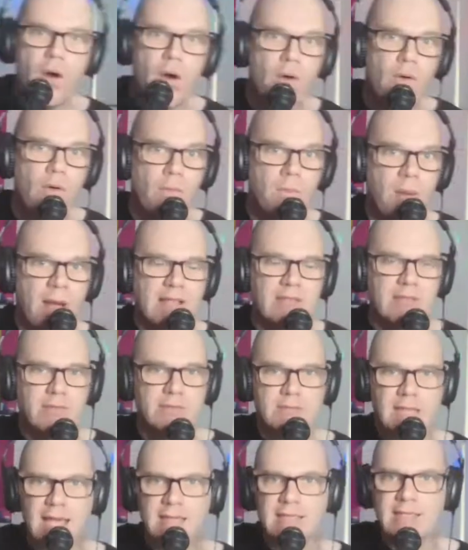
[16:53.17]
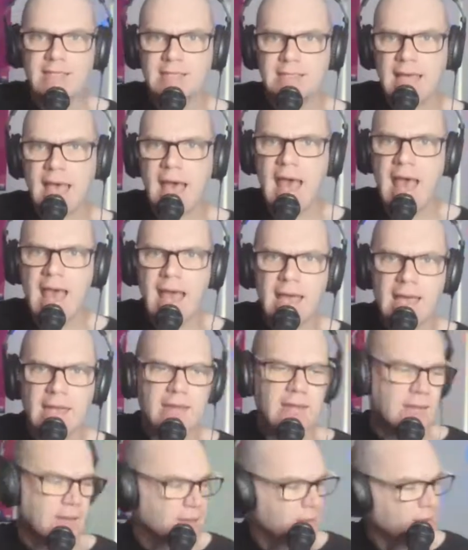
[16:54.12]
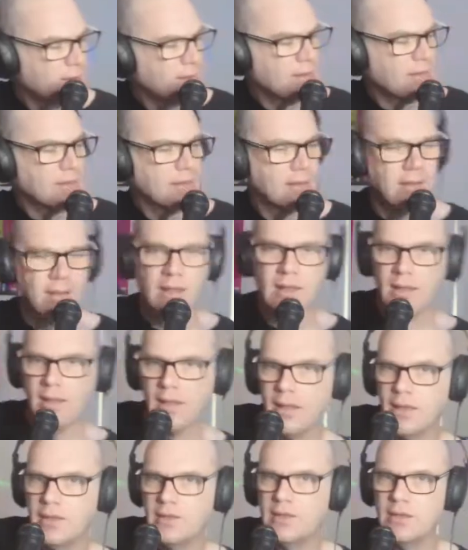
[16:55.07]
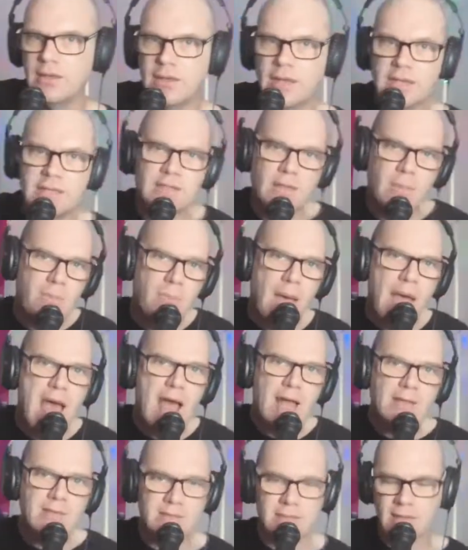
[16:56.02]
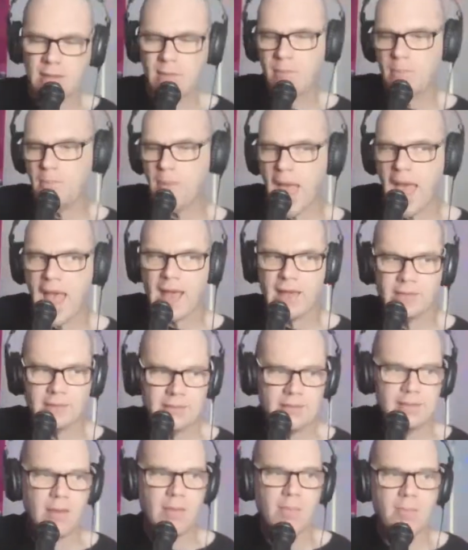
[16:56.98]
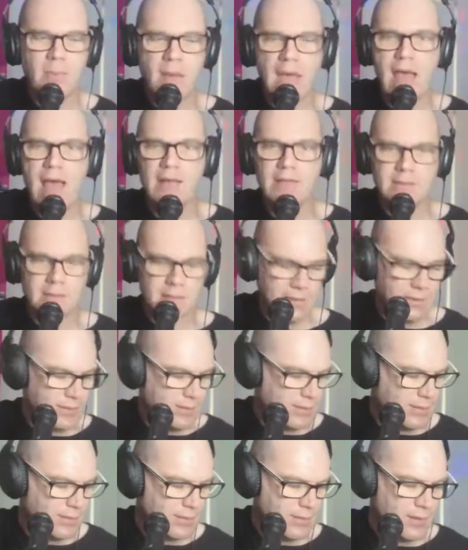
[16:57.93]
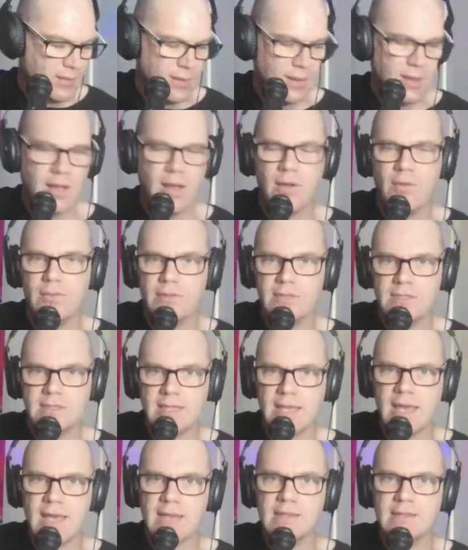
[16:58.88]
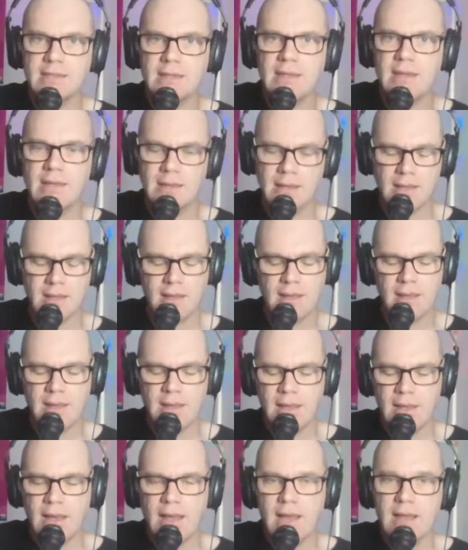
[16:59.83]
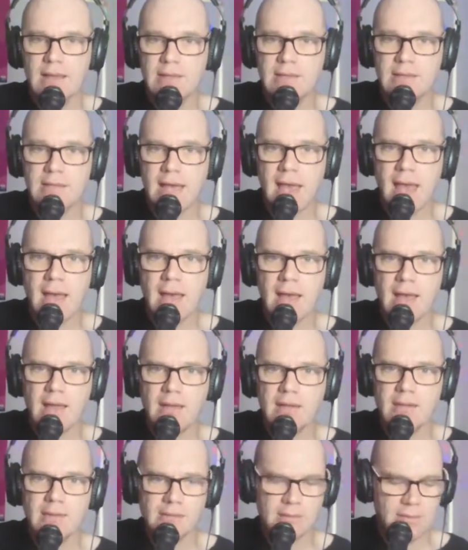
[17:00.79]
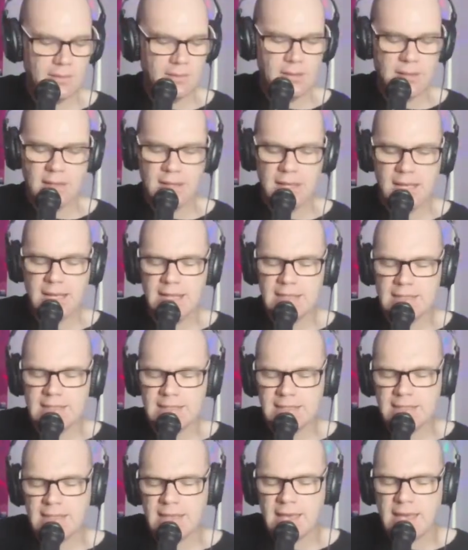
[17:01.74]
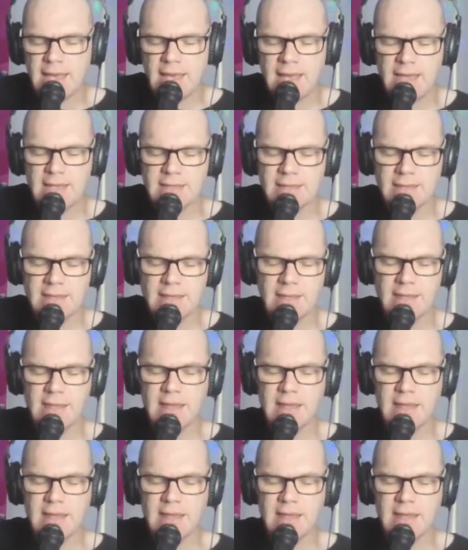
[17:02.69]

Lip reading: We'll bounce from side to side. You need to bounce, bounce, bounce. We'll sit down and sit